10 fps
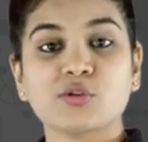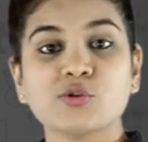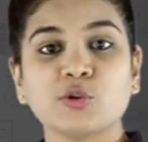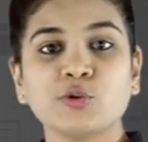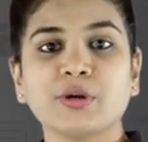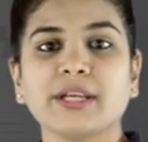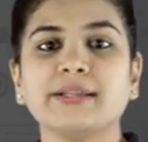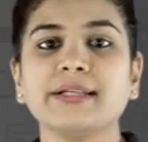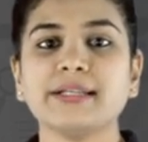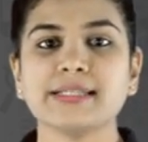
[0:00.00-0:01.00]
So, to
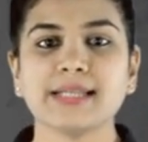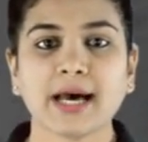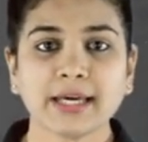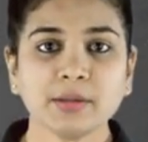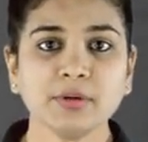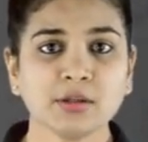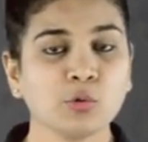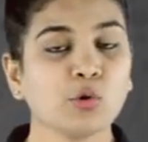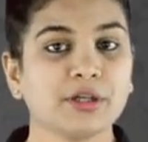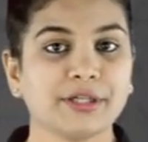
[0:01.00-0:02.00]
get the desirable
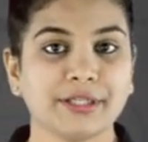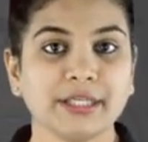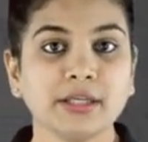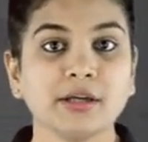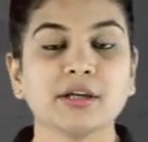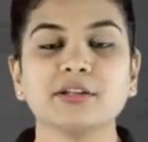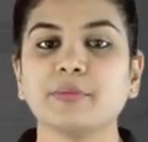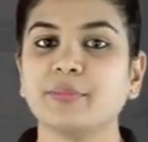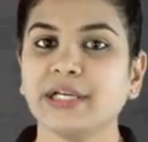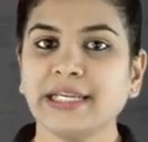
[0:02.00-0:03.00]
quality, the
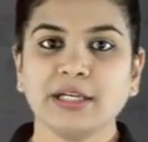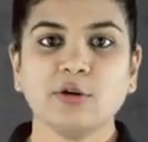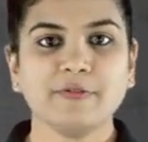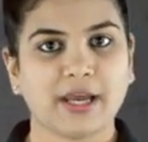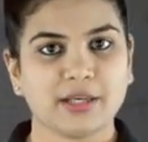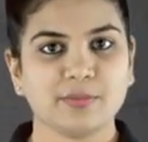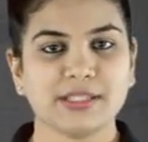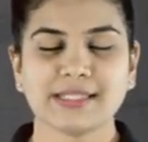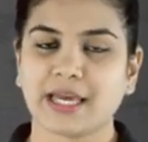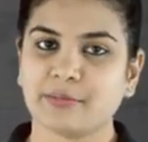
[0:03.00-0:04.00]
breeding of
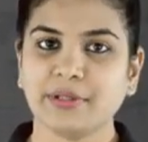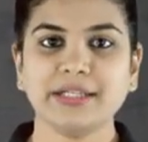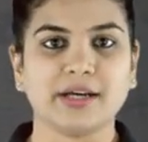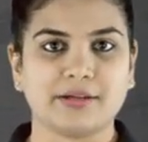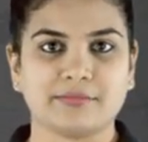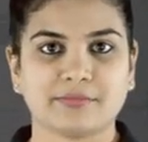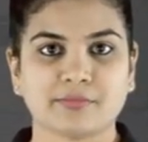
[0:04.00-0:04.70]
animals can be done.